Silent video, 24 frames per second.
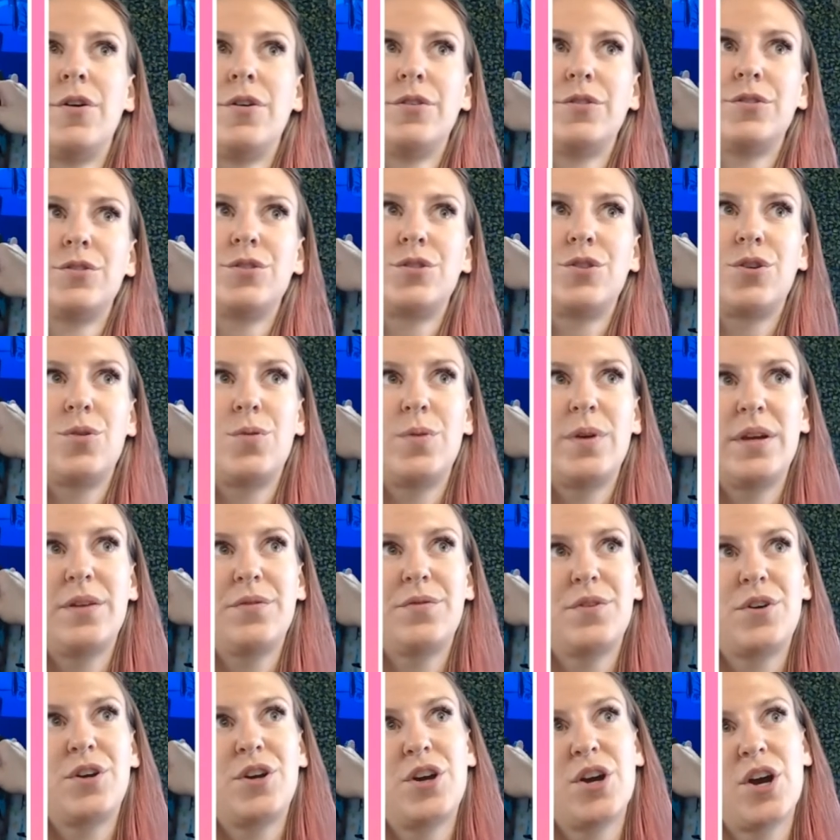So
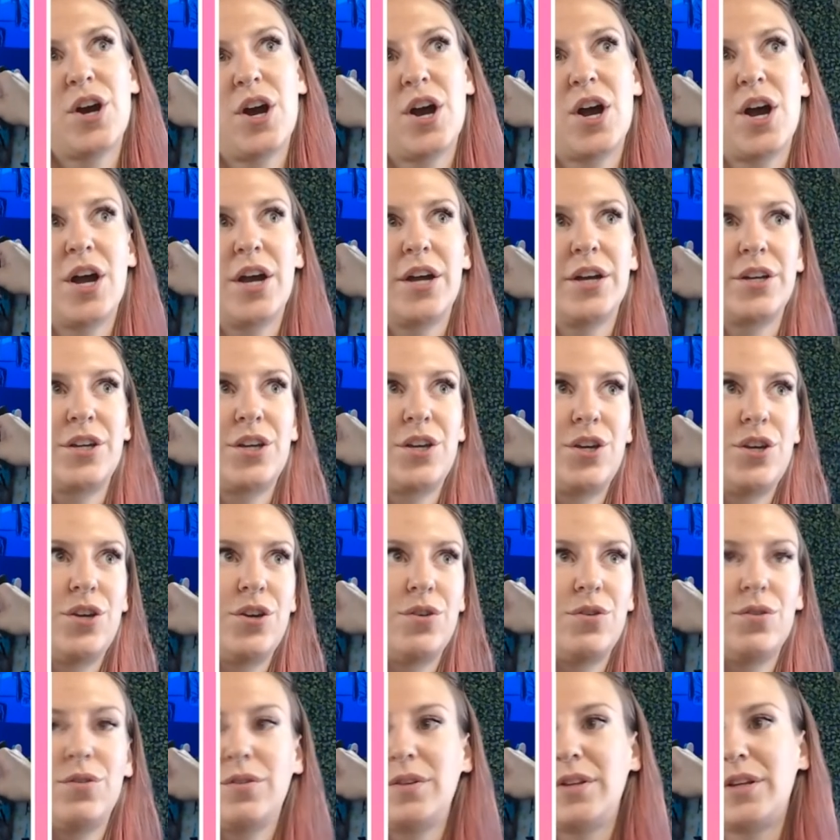we've got
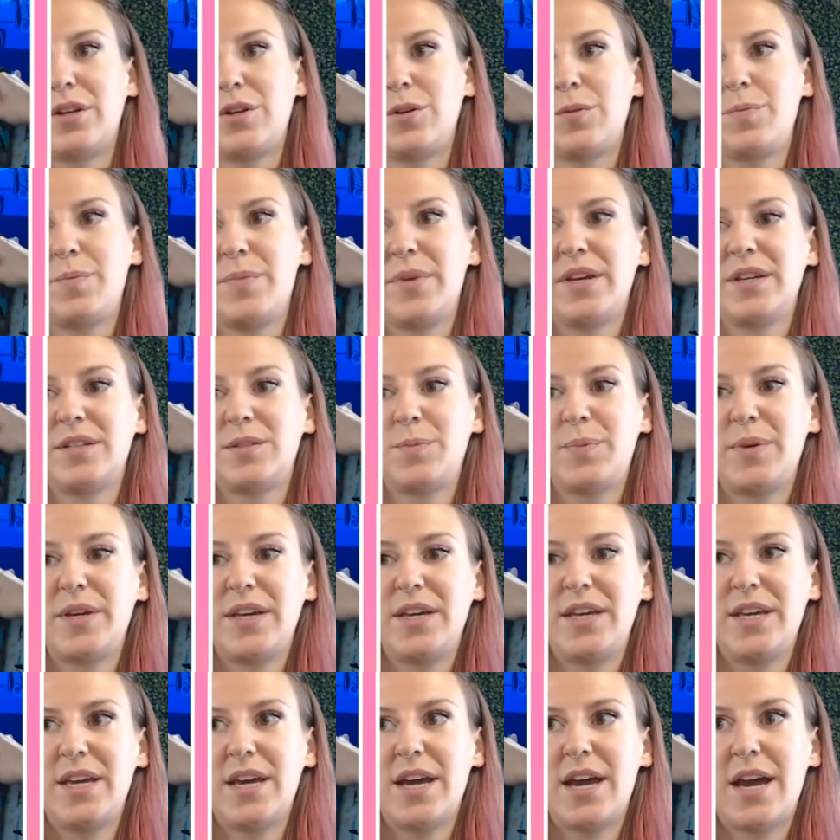cute little Miss
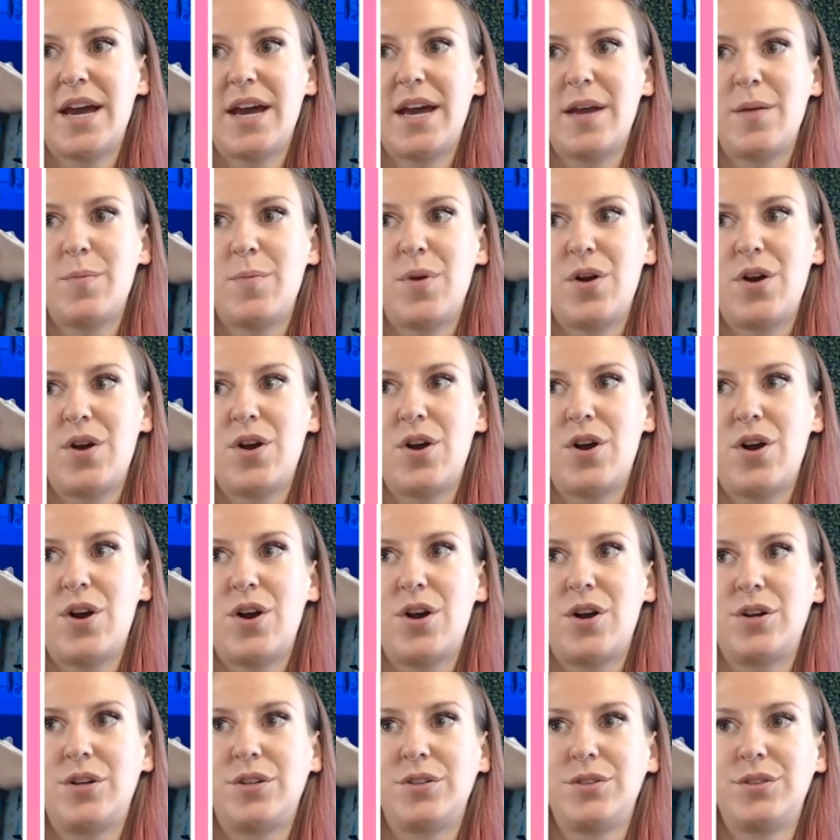Piggy
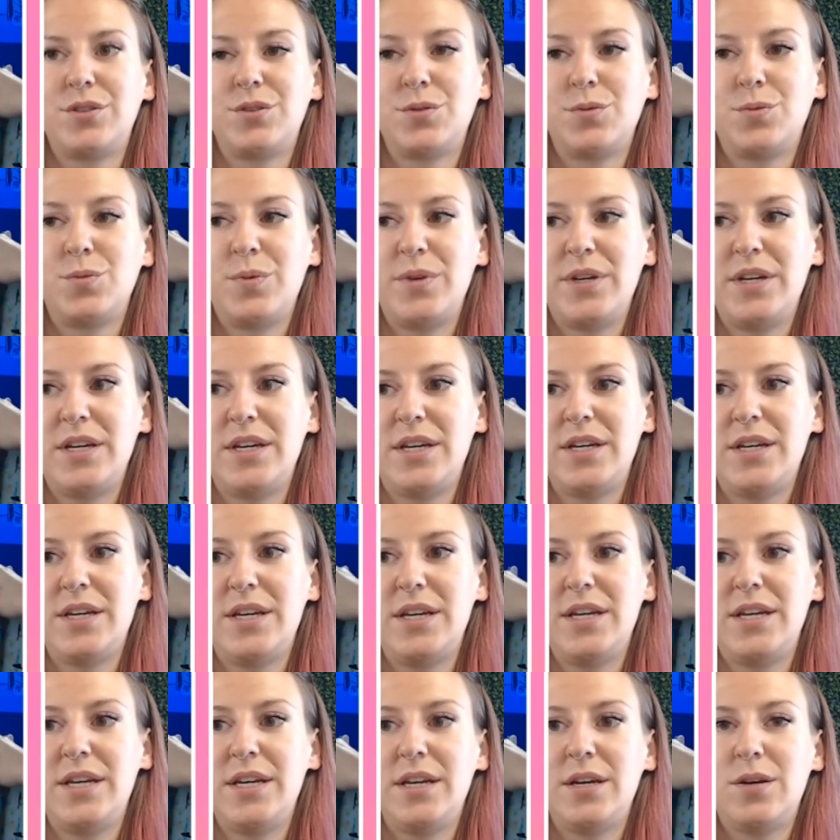eyeballs. We
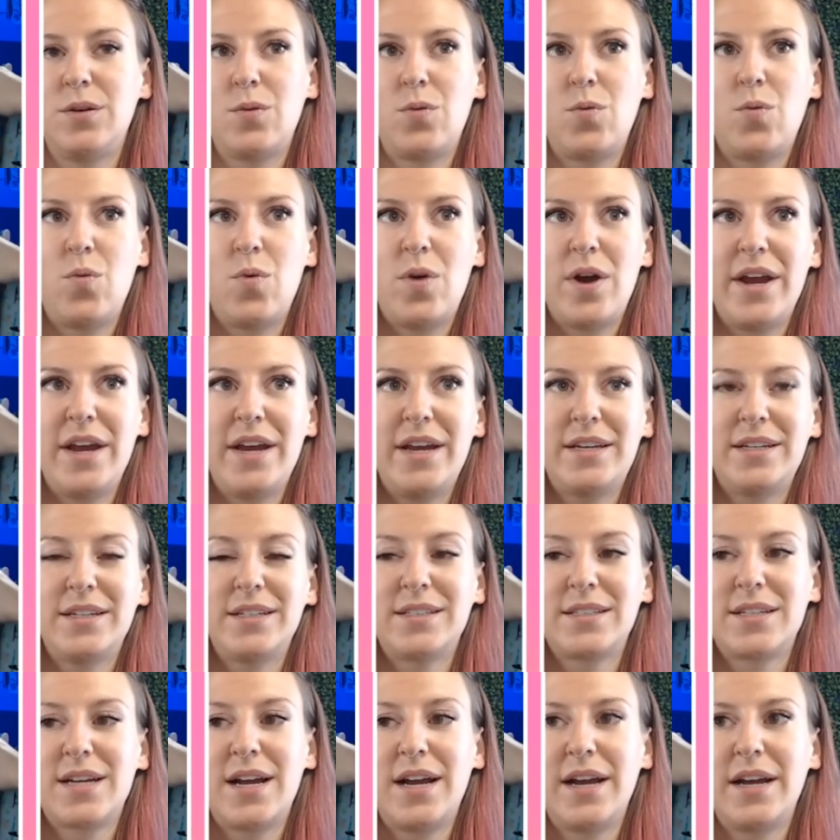need white
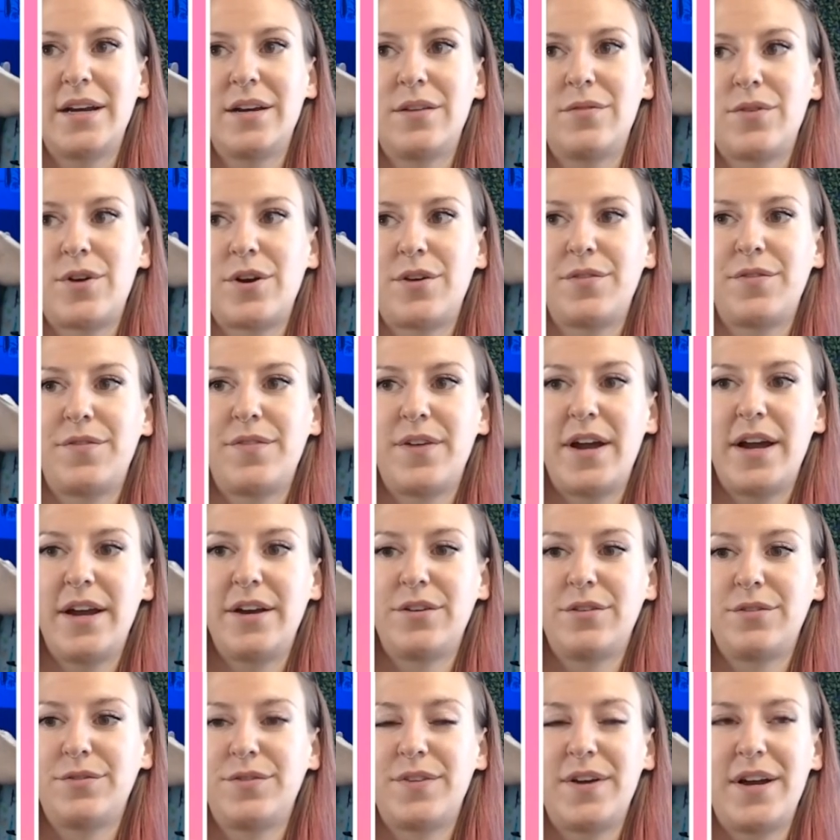is kind of our
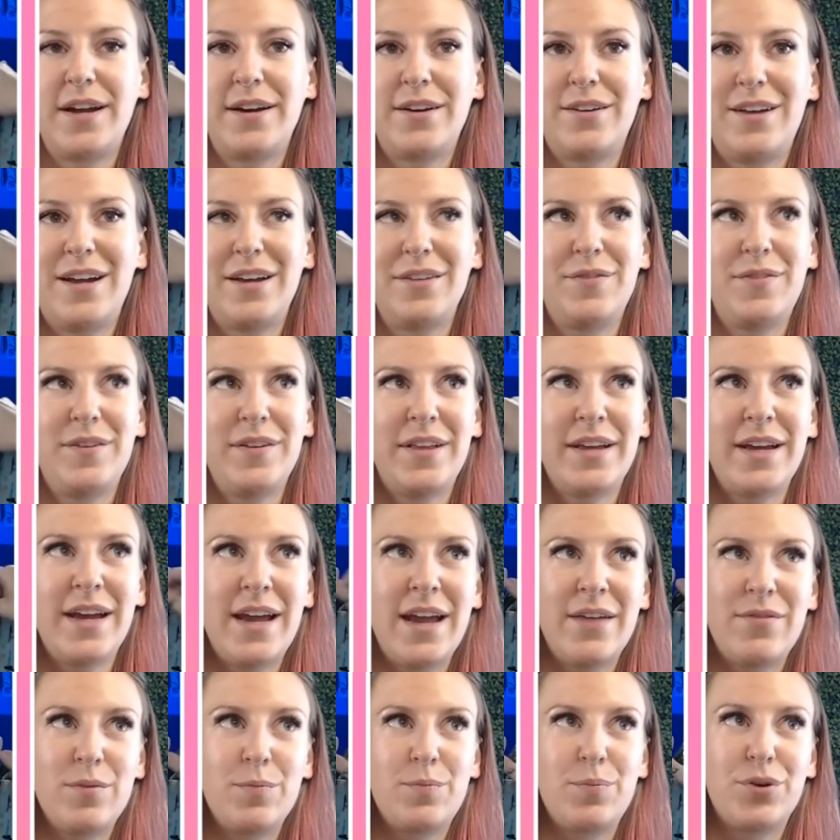final. I feel like I
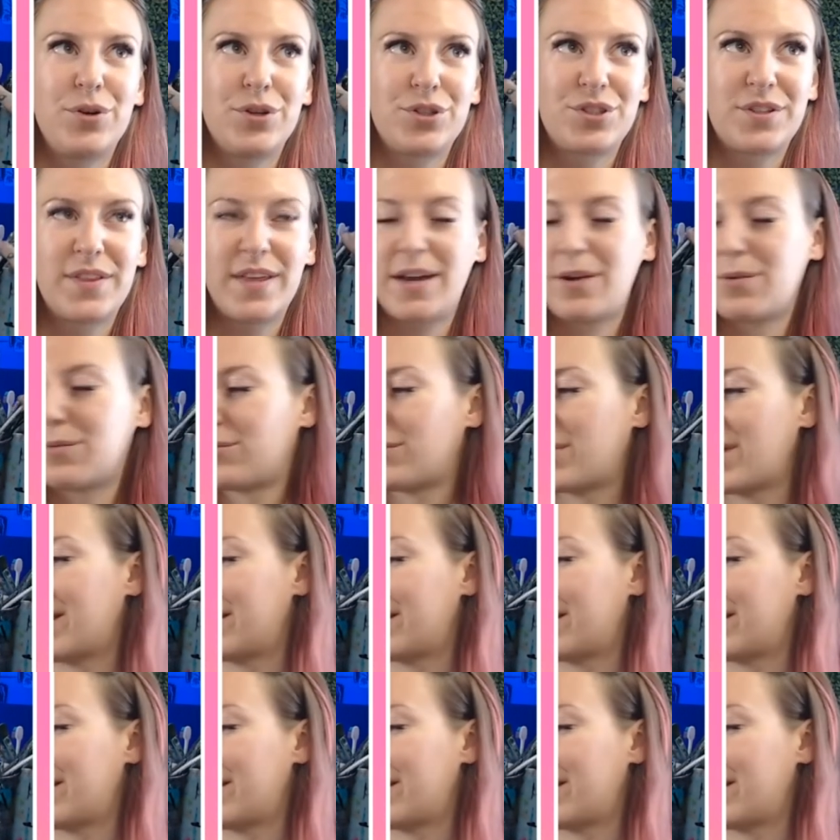haven't pushed that red